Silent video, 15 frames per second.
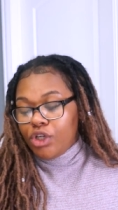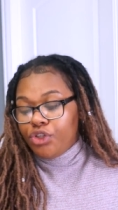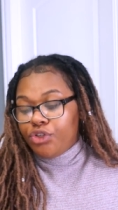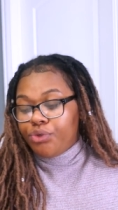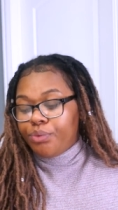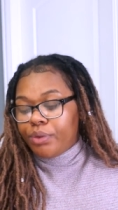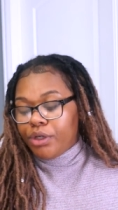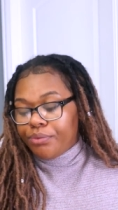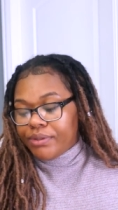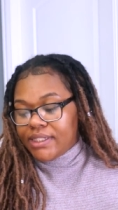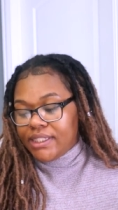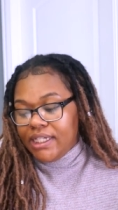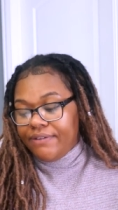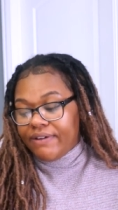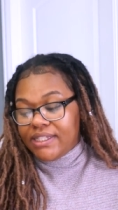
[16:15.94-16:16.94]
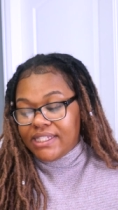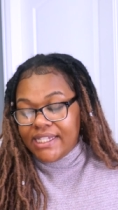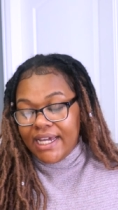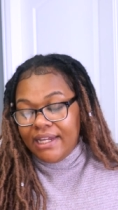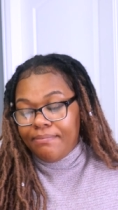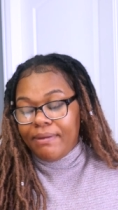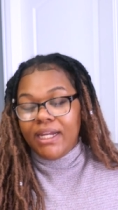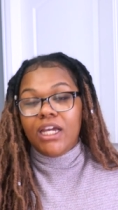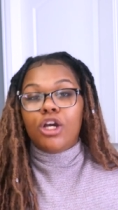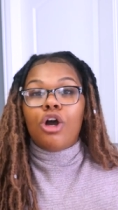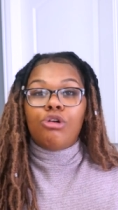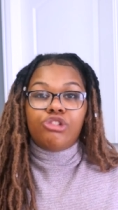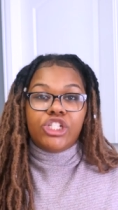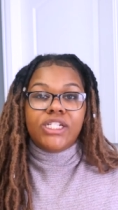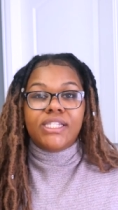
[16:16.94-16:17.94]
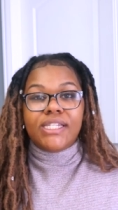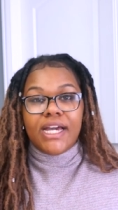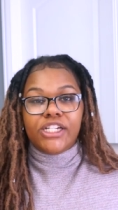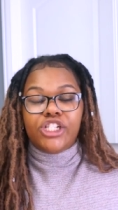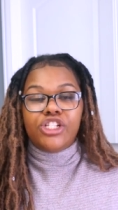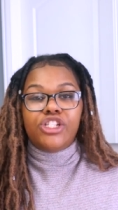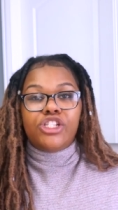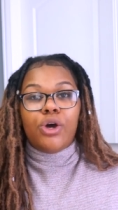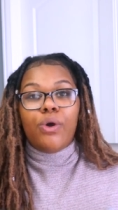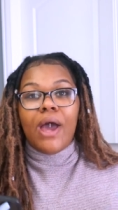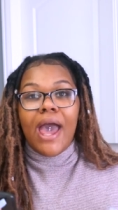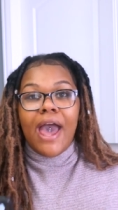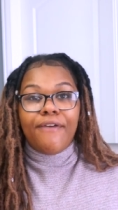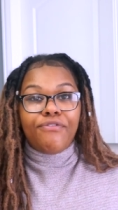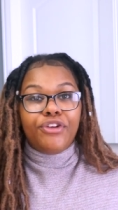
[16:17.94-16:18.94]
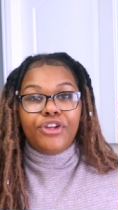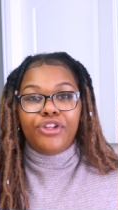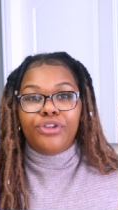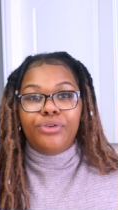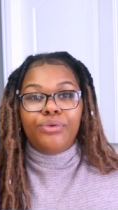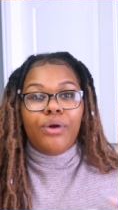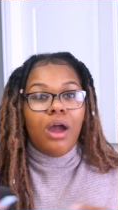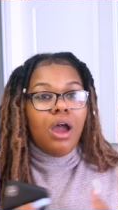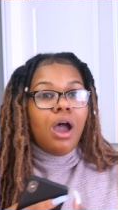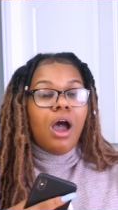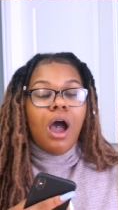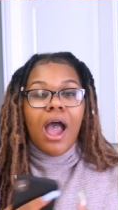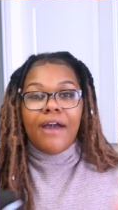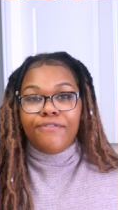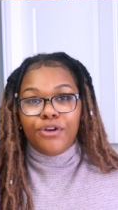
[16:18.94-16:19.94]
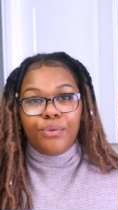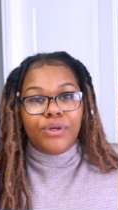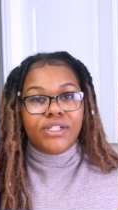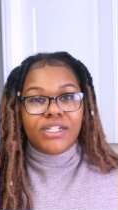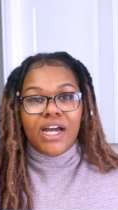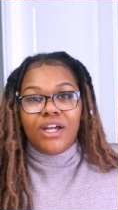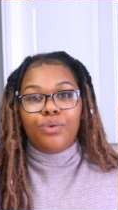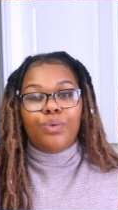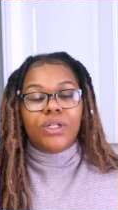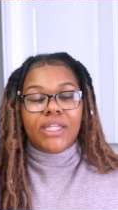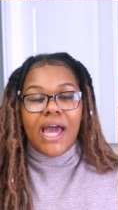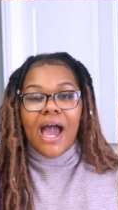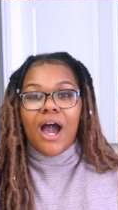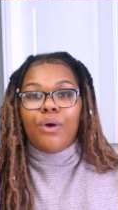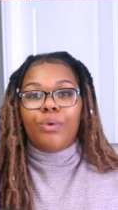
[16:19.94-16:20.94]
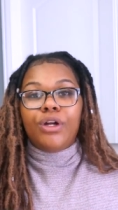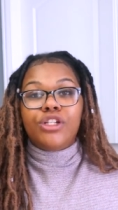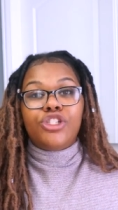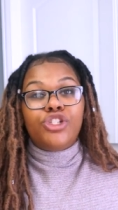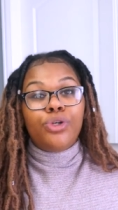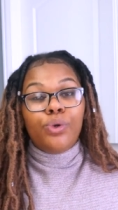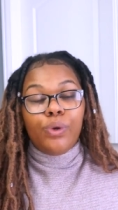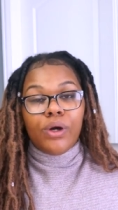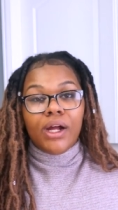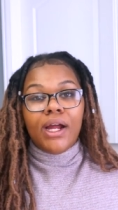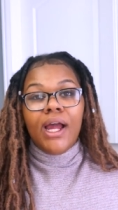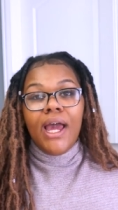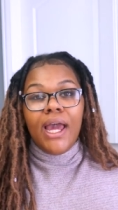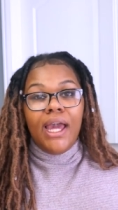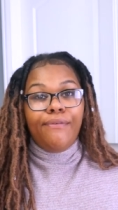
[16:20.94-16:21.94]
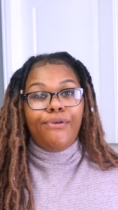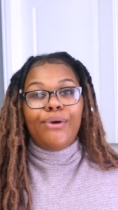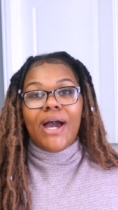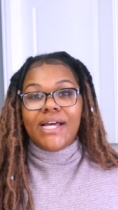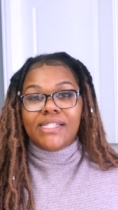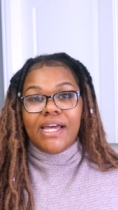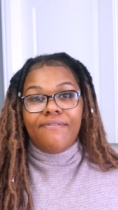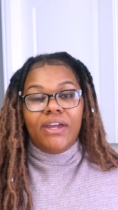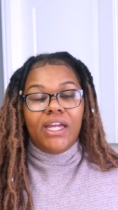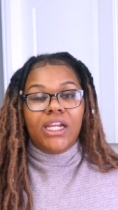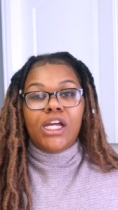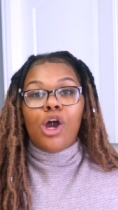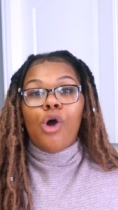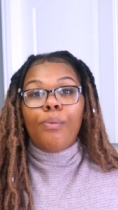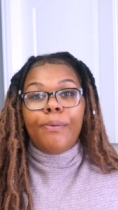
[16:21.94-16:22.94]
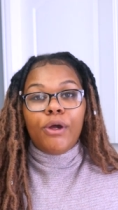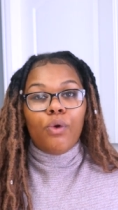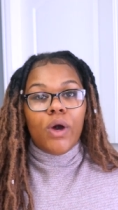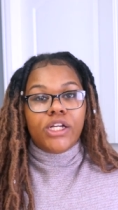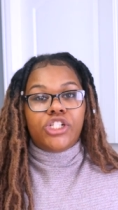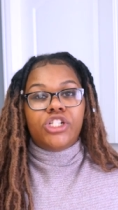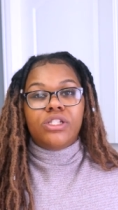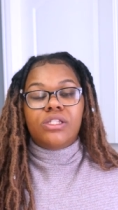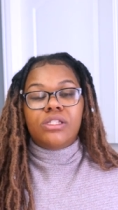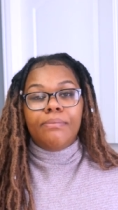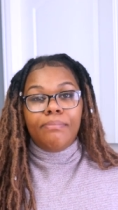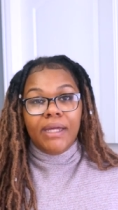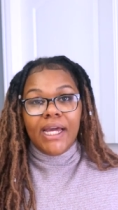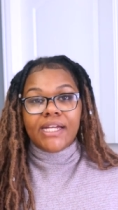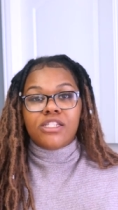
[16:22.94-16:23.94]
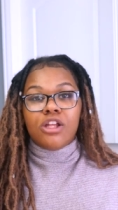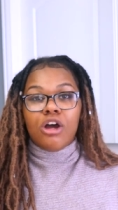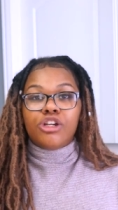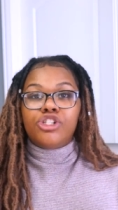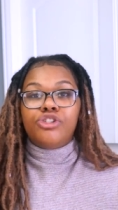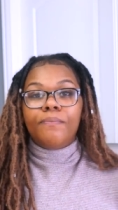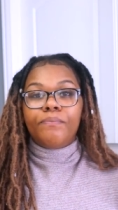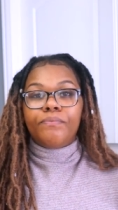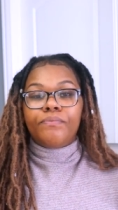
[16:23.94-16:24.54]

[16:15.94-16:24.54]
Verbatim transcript: you will receive a 10 minute coaching session so after you after we're done with our tour if you guys have any open questions to me as long as you